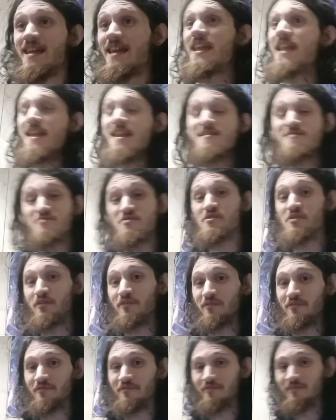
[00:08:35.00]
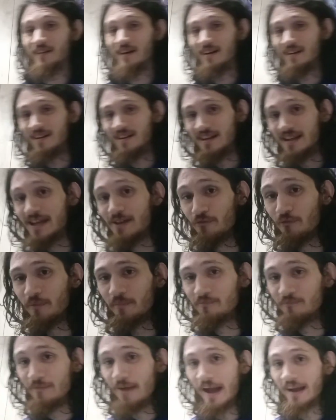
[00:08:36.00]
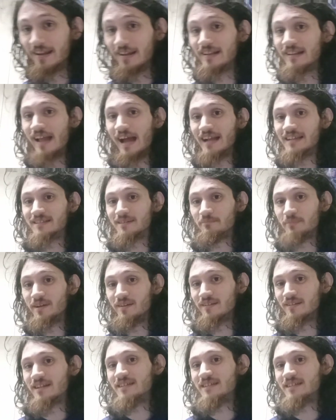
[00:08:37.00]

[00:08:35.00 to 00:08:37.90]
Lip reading: He knew, he recognized the build,